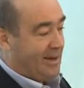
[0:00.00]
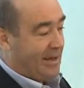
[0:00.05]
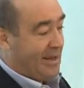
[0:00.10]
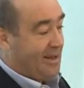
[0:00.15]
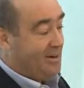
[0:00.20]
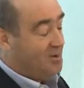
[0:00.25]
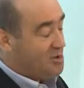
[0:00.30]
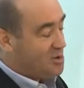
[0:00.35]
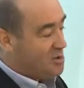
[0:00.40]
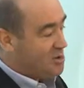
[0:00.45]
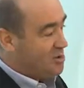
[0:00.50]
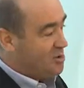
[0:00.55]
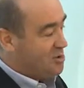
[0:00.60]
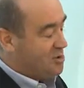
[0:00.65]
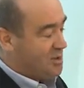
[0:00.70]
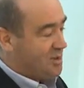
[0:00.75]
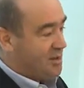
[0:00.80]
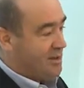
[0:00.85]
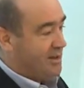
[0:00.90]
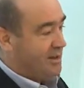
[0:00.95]

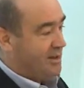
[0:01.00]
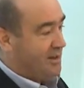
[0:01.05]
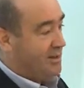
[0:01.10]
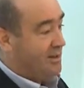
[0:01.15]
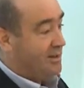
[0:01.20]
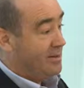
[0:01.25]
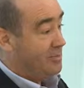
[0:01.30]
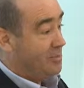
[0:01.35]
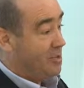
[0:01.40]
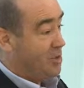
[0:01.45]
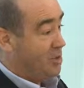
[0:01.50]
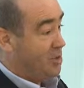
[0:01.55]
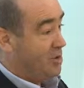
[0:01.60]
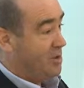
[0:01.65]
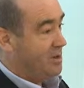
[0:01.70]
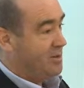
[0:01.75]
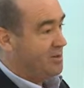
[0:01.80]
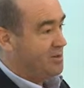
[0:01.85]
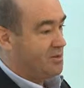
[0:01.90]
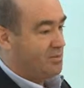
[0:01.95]
outsourcing in the
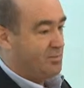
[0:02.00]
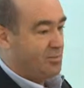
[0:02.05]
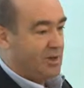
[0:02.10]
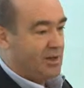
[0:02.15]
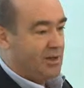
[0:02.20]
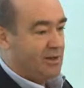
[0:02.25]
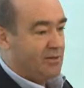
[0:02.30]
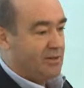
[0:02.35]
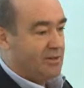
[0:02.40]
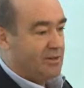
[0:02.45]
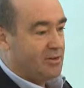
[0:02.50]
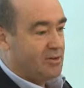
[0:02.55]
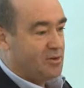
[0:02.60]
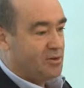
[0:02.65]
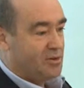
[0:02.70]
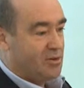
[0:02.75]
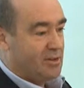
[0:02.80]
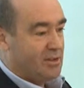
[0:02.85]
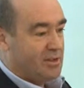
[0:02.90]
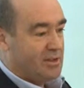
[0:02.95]
broadcast and media
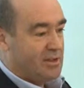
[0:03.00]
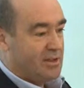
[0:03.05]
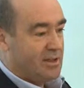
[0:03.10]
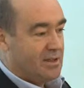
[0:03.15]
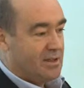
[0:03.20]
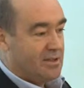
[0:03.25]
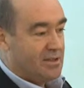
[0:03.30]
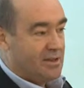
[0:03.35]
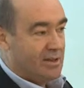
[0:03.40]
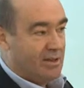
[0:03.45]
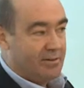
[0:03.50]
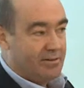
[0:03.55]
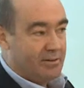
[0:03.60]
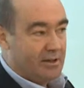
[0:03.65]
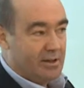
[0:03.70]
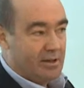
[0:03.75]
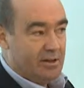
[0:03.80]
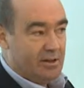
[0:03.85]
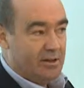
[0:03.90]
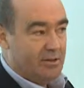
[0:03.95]
industry is
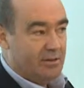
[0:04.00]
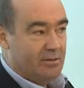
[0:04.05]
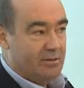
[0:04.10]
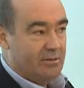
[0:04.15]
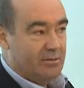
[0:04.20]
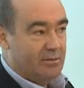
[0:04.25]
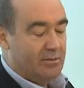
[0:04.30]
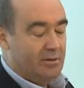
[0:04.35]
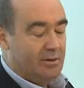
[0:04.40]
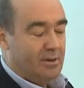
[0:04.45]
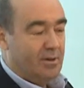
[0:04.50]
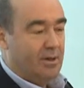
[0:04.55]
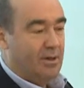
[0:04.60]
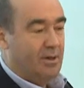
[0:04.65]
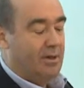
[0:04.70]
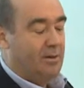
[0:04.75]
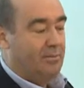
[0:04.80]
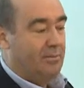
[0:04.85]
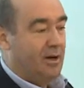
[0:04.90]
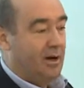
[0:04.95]
nothing new.
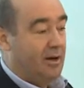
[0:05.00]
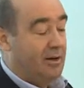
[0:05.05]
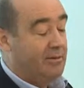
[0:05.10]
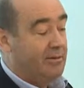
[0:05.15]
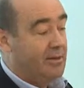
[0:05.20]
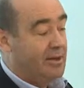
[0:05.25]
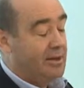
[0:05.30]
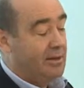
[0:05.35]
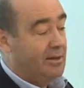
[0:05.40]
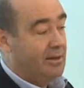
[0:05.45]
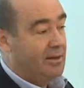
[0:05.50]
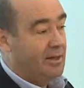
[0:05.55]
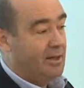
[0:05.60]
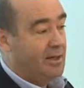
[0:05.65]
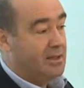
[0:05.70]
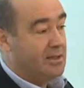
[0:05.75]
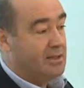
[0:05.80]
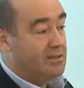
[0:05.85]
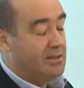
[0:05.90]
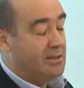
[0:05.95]
I think
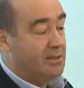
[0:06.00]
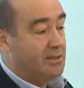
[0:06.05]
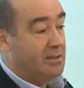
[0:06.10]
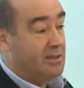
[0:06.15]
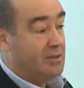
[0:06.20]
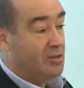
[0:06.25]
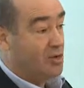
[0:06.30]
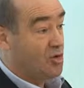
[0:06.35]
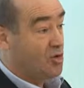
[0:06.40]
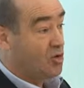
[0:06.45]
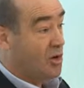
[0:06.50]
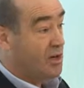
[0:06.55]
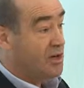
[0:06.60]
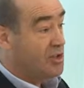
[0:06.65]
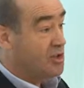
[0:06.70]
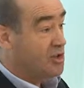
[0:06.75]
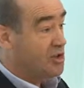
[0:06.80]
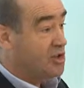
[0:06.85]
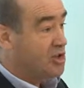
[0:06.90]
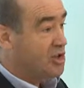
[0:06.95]
it's a
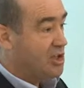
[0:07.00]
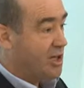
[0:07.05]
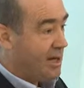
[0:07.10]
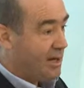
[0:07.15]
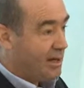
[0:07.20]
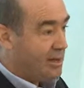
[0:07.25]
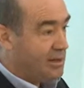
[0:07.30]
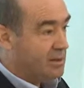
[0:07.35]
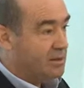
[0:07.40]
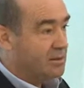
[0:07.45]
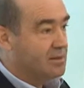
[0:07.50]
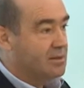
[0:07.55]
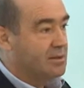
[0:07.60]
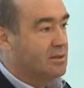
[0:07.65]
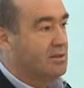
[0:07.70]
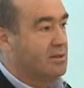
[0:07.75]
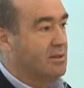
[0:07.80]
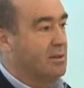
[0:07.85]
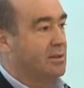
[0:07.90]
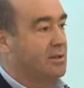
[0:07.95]
greater challenge
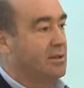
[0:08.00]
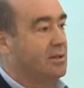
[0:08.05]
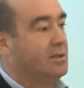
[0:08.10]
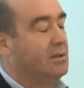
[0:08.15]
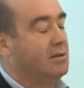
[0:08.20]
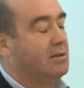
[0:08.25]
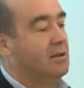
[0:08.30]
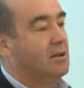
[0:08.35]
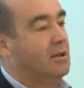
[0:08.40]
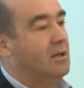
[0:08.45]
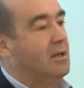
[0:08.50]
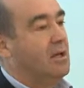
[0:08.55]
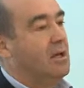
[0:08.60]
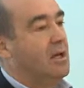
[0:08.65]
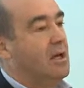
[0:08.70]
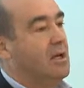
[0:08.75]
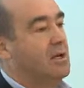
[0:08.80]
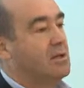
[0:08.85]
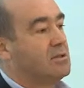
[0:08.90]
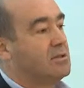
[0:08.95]
today,
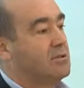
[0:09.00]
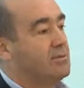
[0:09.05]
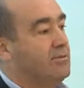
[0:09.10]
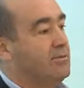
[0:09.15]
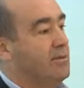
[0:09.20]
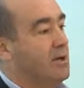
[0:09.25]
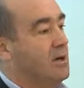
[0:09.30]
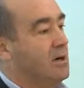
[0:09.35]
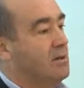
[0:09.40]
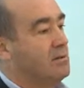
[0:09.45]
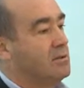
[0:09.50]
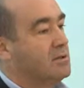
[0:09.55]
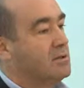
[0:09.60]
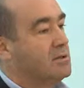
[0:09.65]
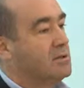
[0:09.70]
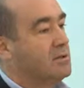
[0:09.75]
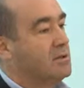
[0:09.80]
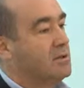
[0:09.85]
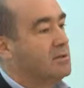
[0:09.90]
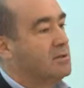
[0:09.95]
insofar
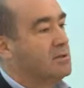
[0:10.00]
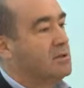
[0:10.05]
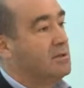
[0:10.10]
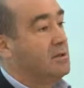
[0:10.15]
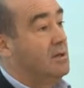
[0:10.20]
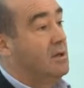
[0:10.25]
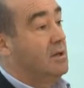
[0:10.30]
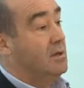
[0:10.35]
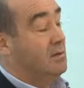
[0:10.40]
as that